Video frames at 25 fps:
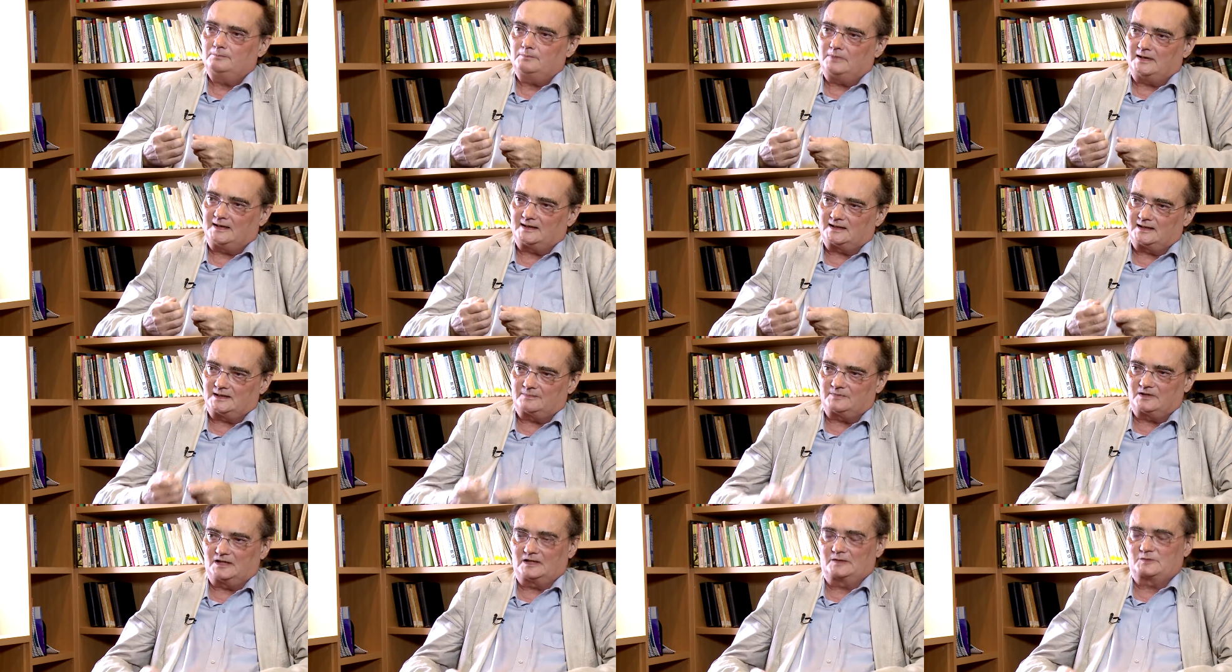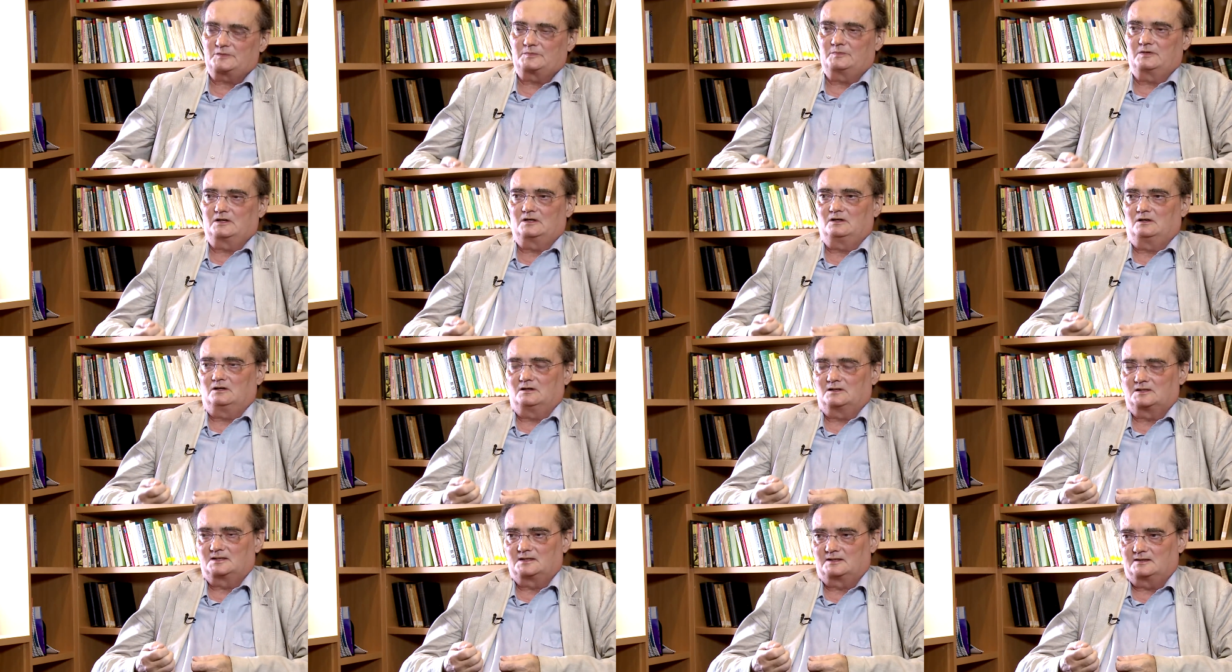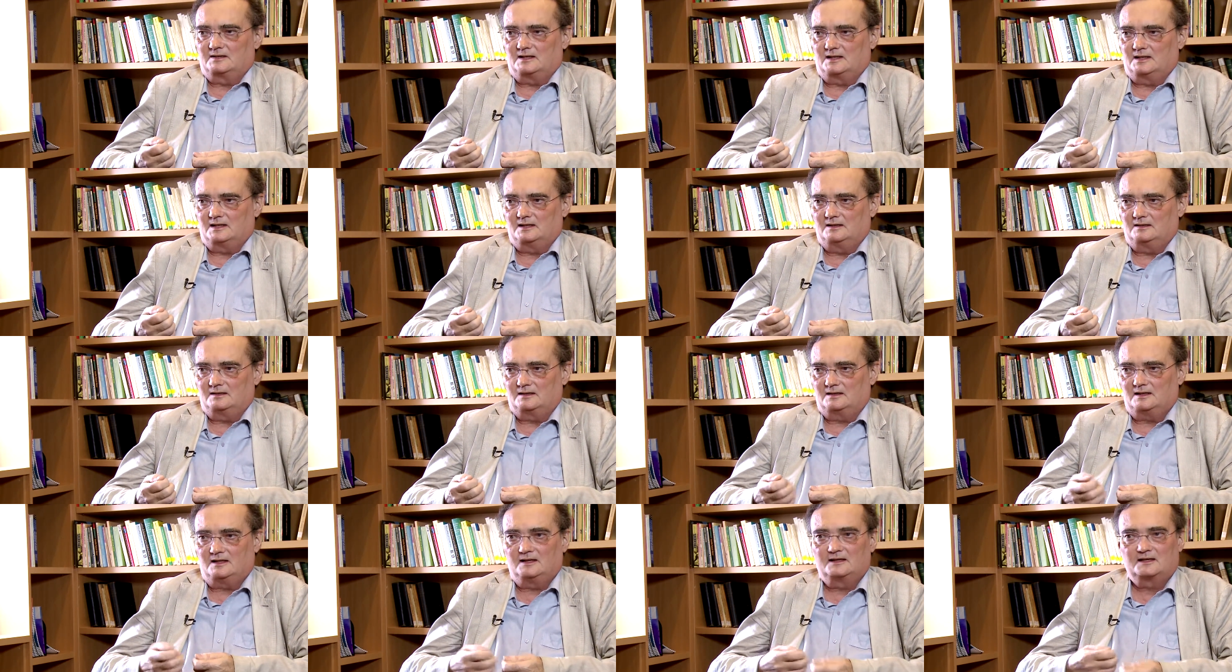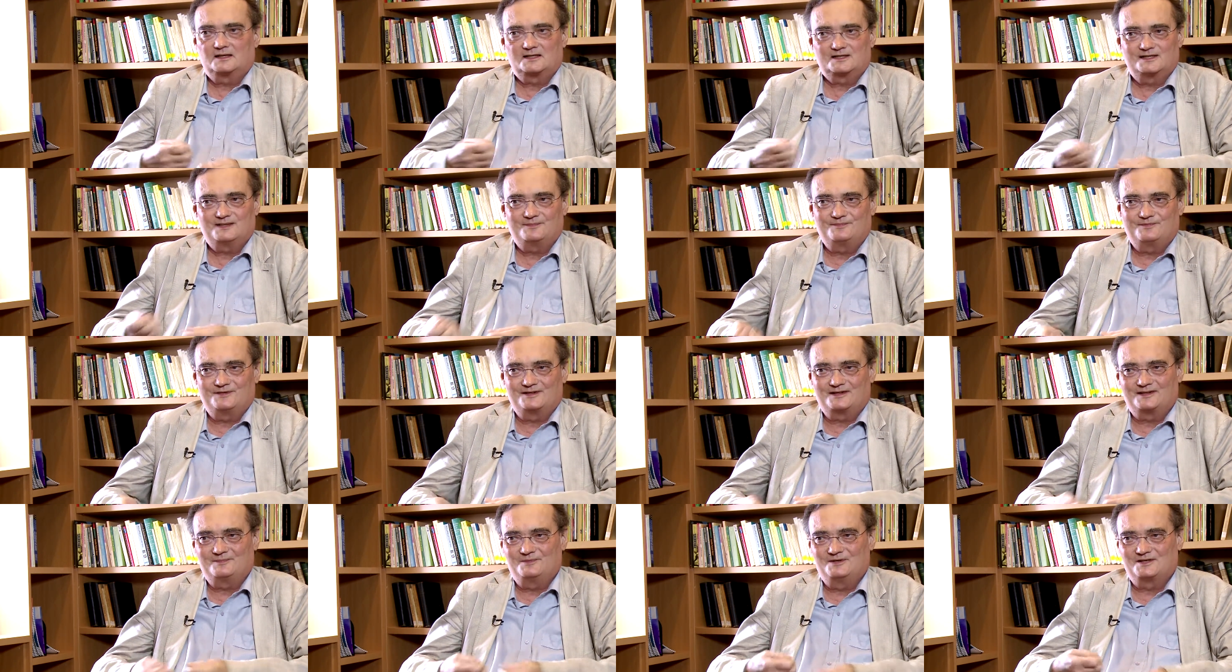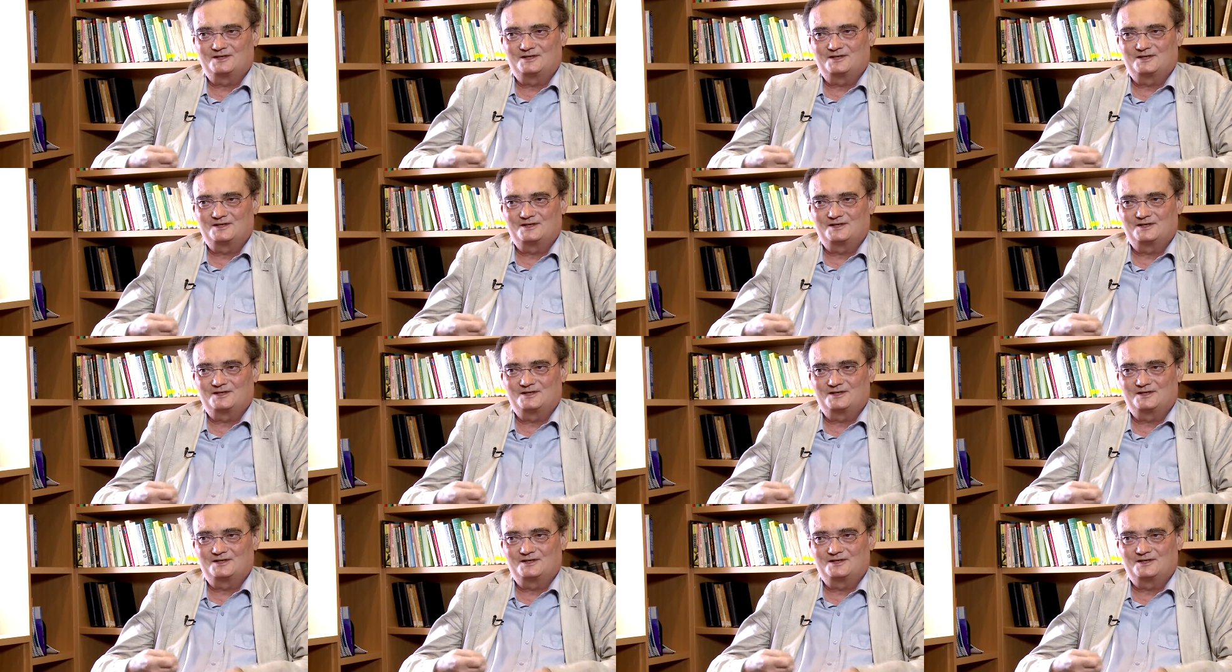Partly perhaps because they can't accept that the